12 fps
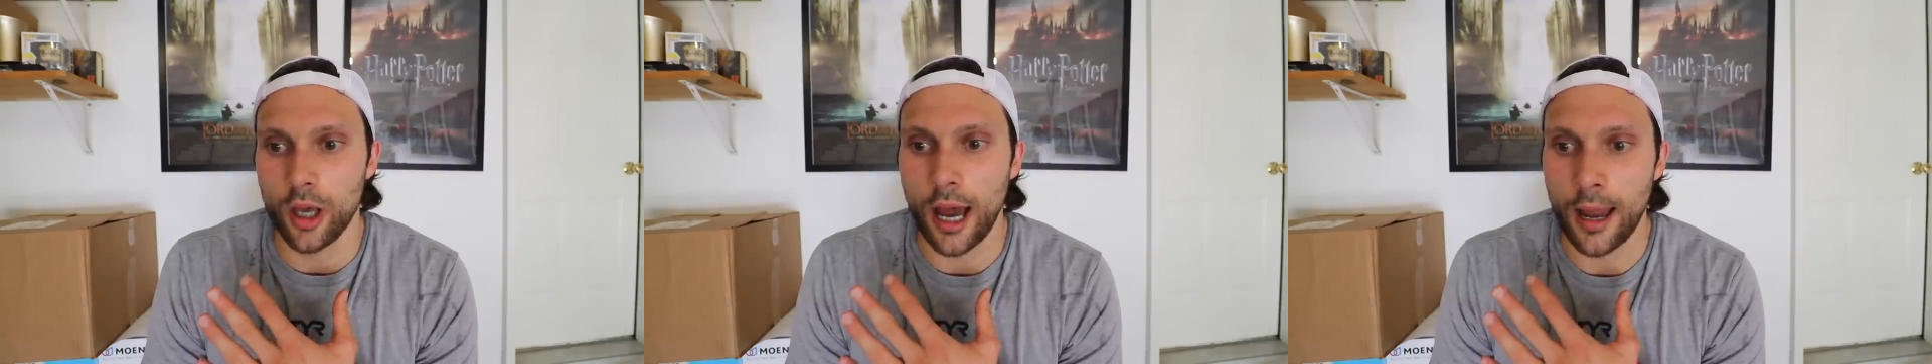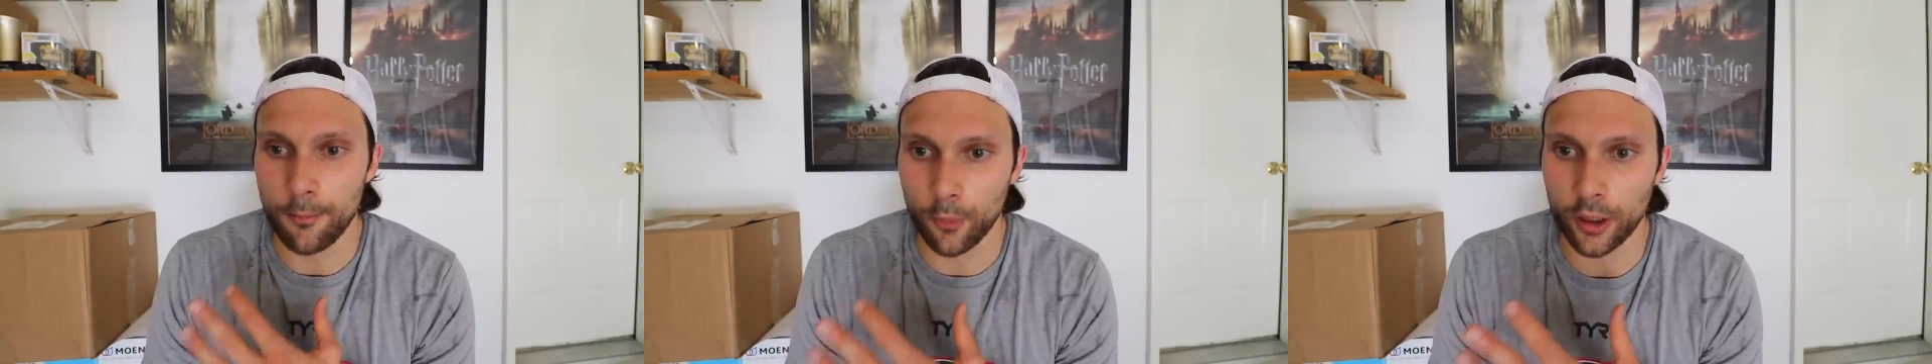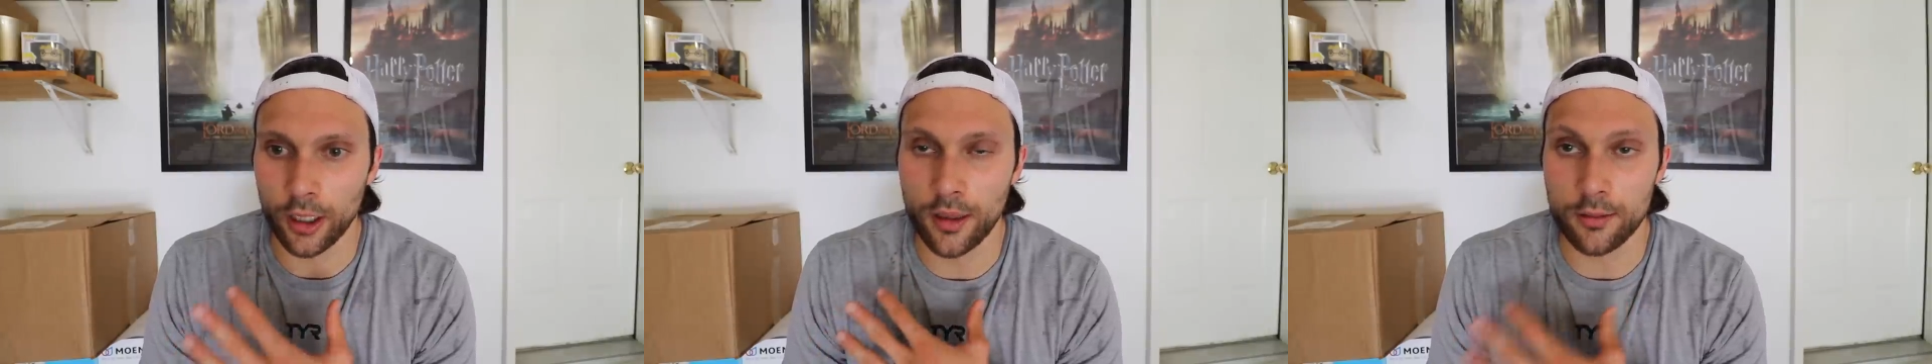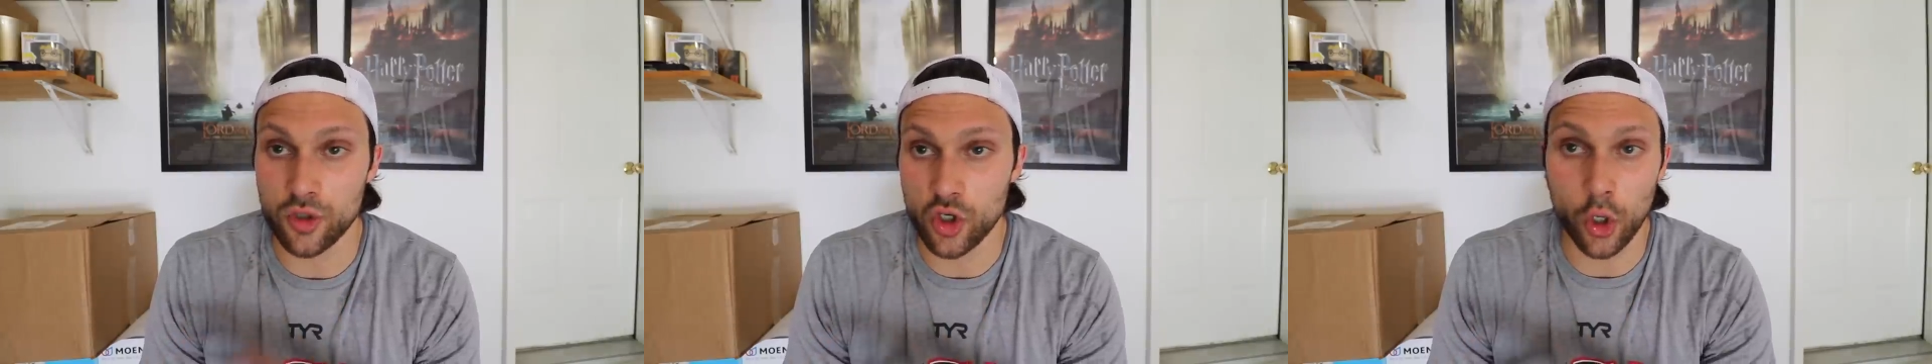I'm bringing
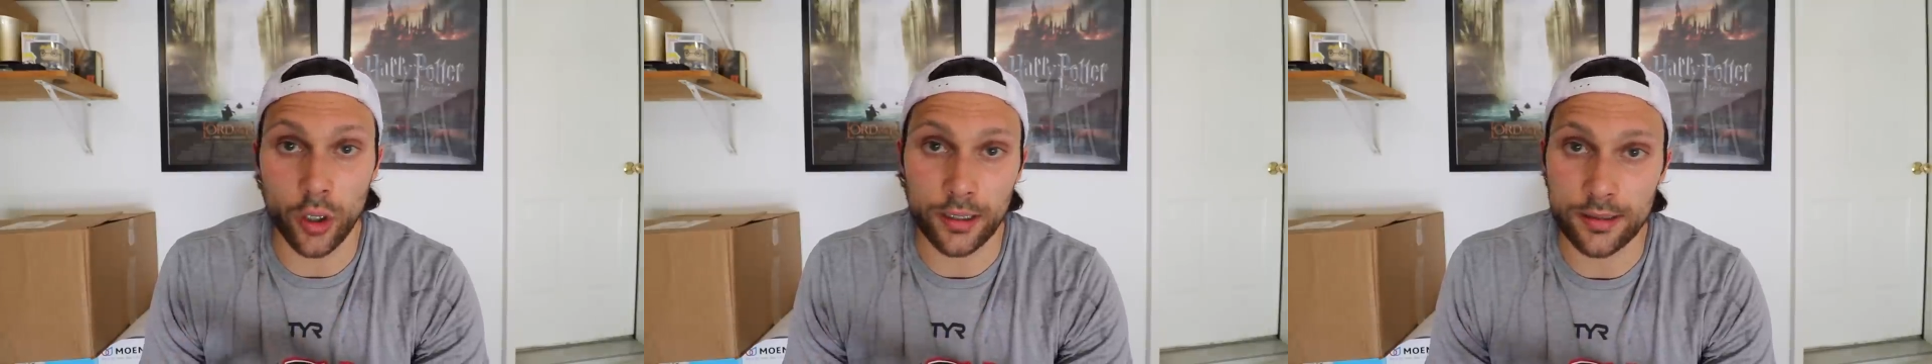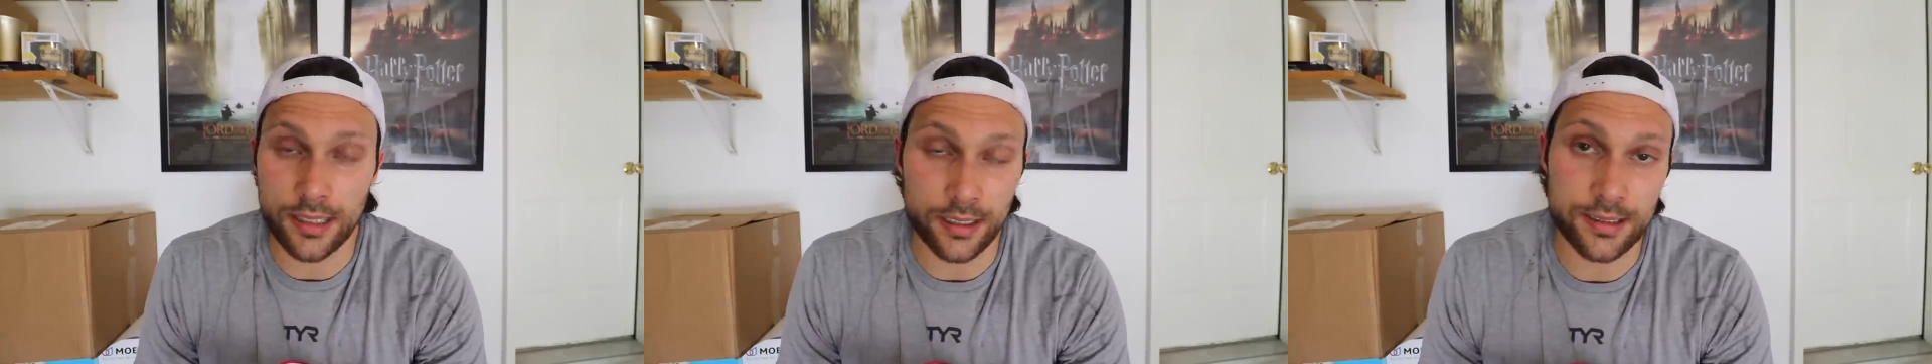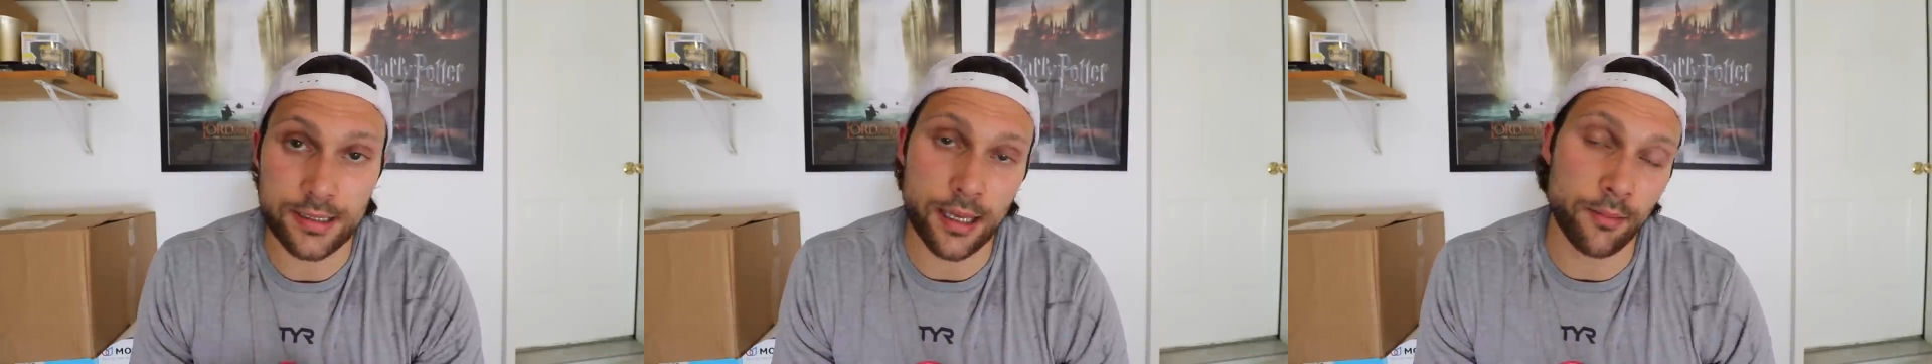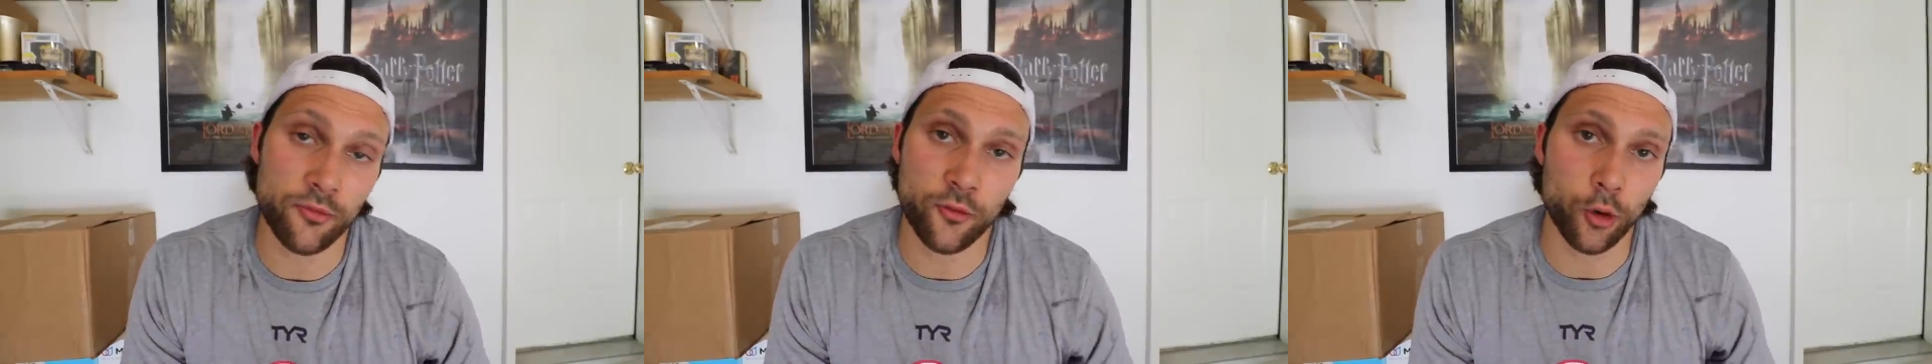them joy in, in
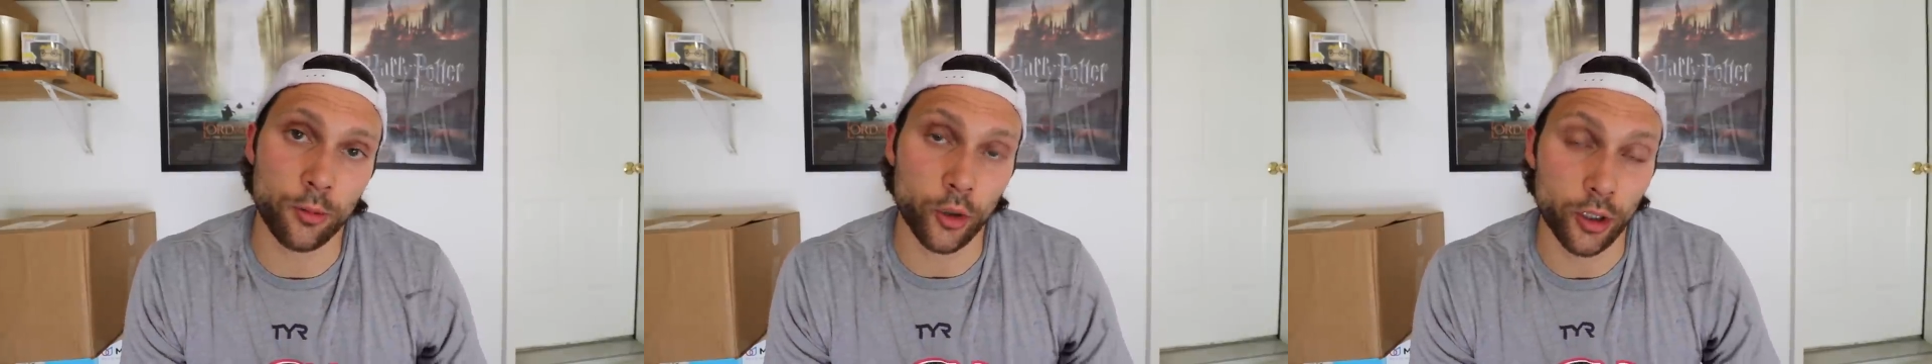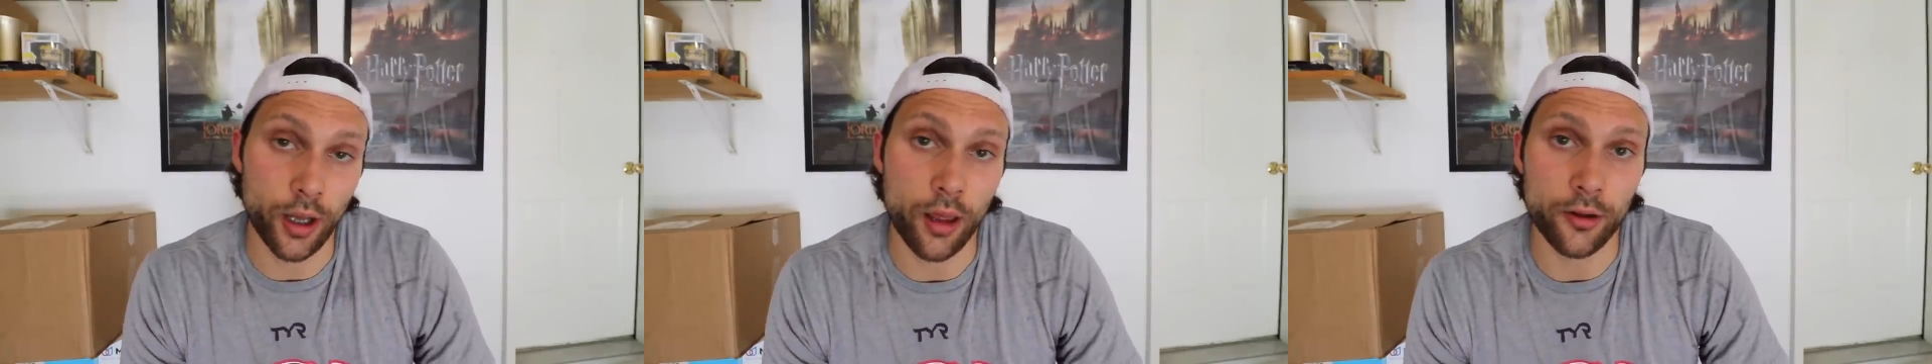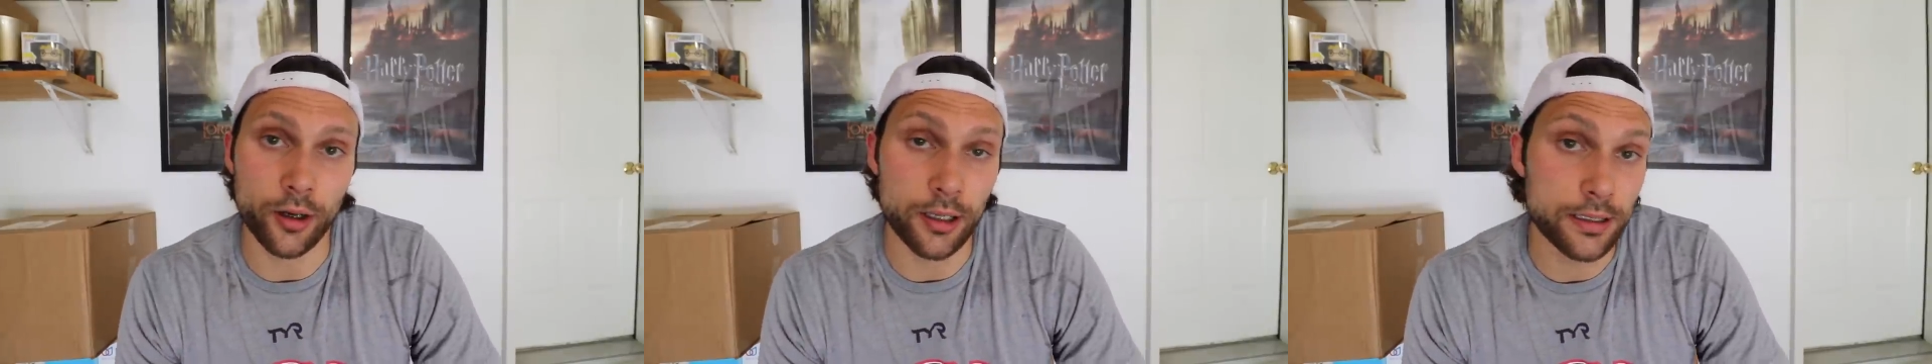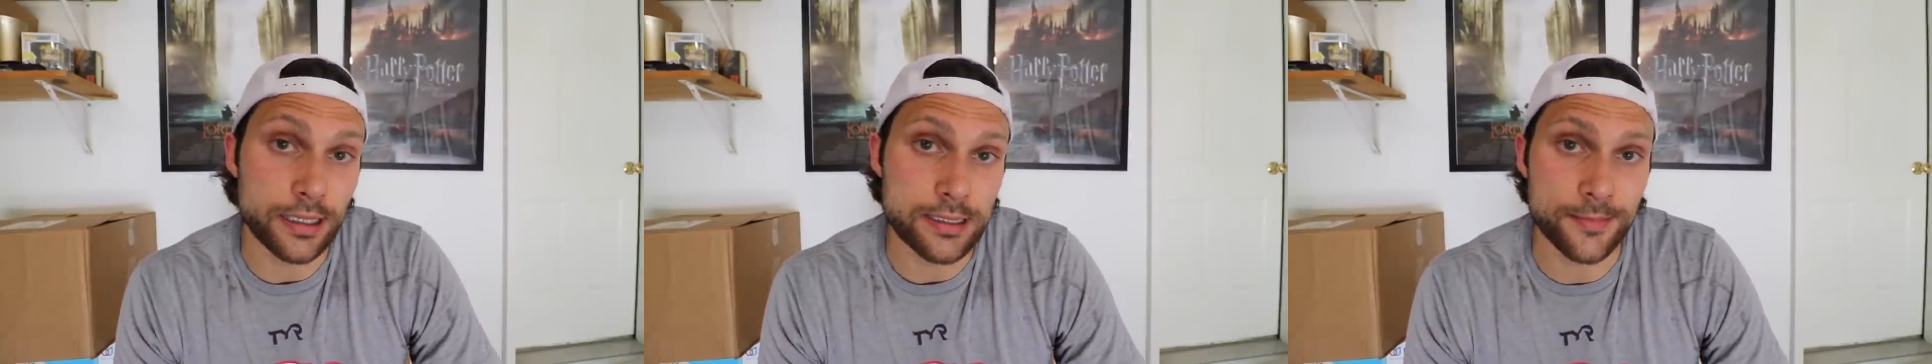some form or another.
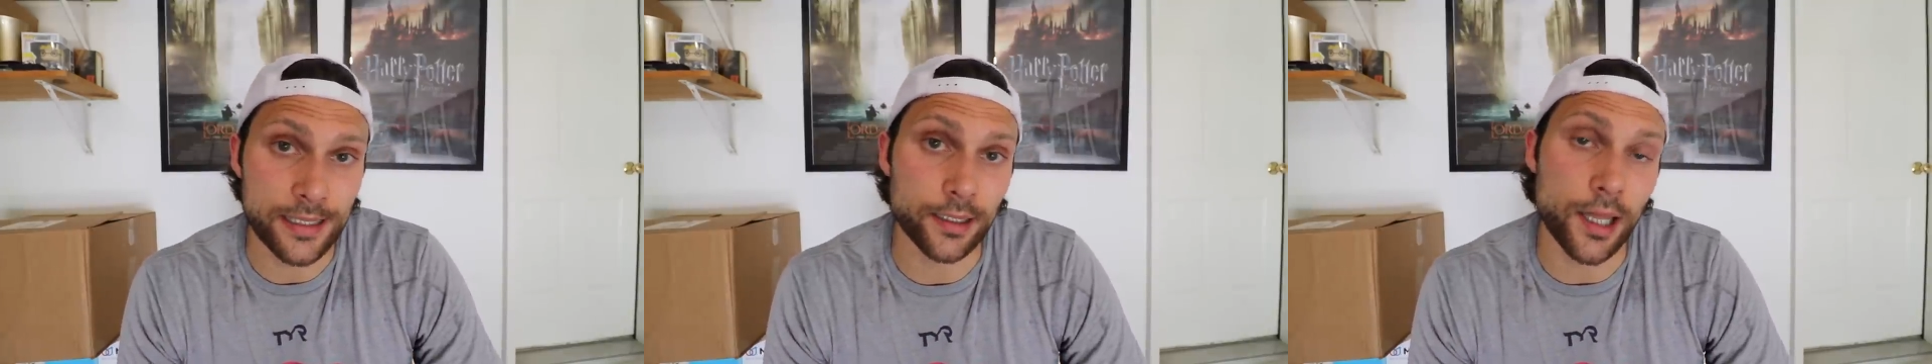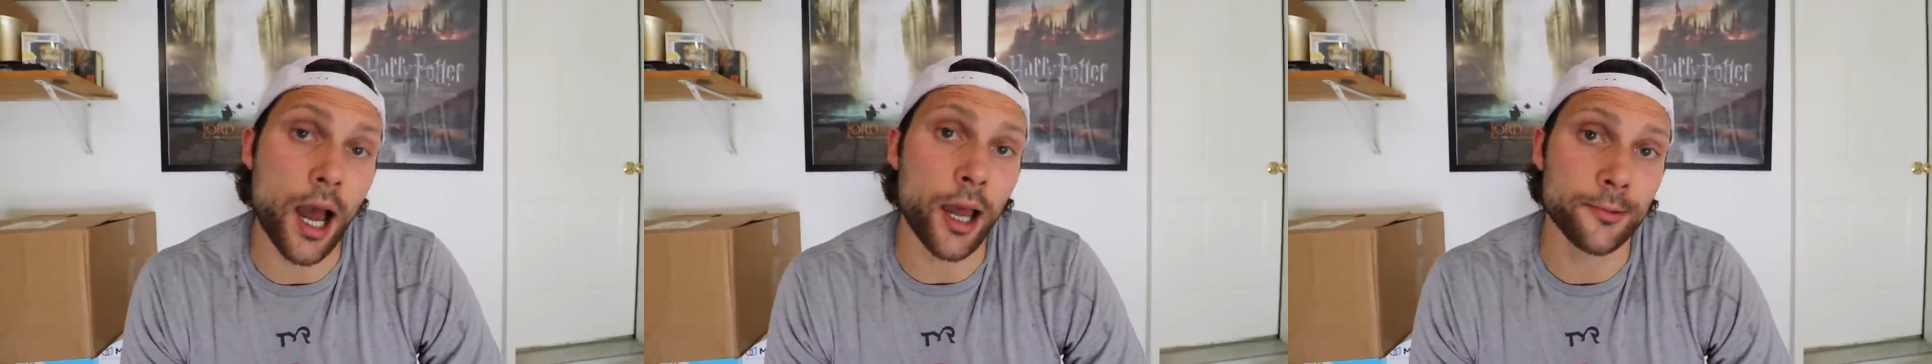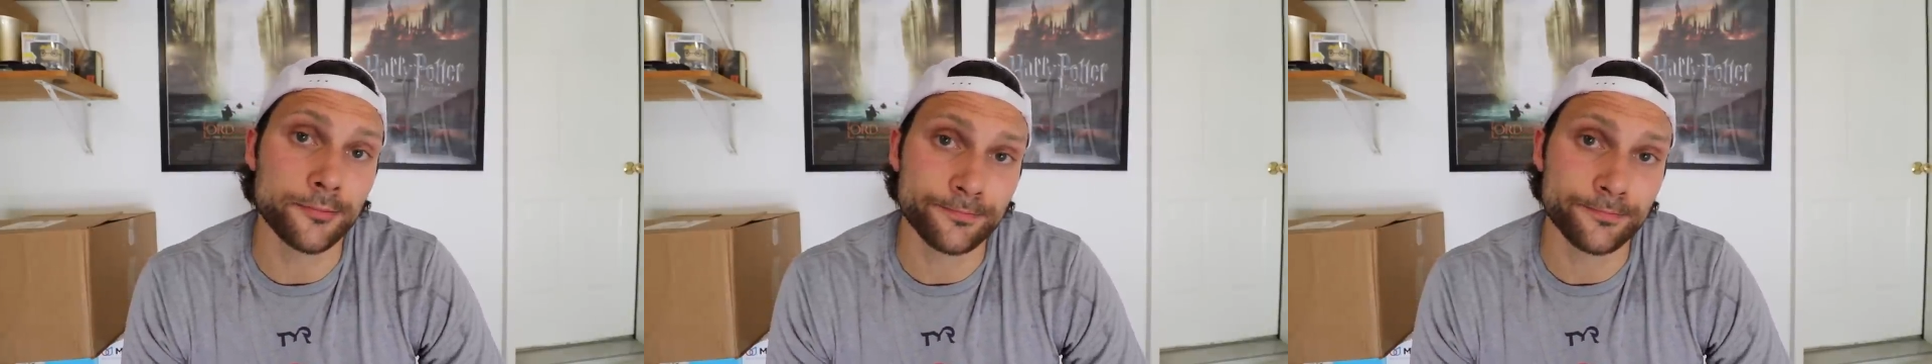It does mean a lot.